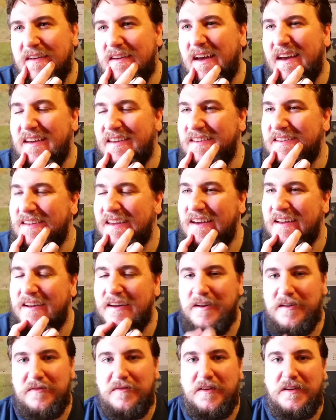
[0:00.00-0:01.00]
I kind of
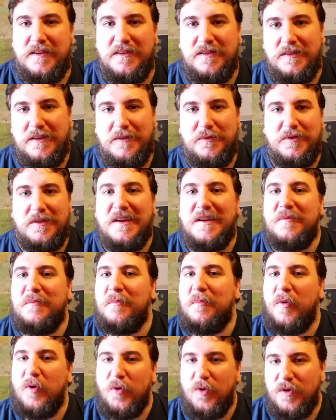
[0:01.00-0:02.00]
had a feeling Steve was getting
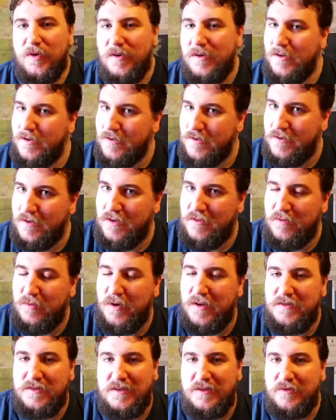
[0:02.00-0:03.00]
bored of
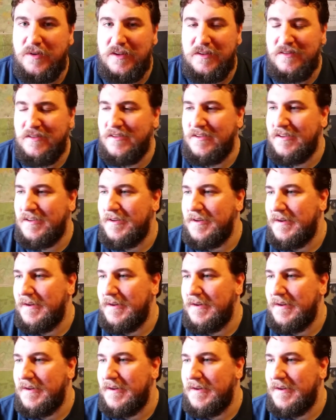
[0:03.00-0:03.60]
watching wrestling.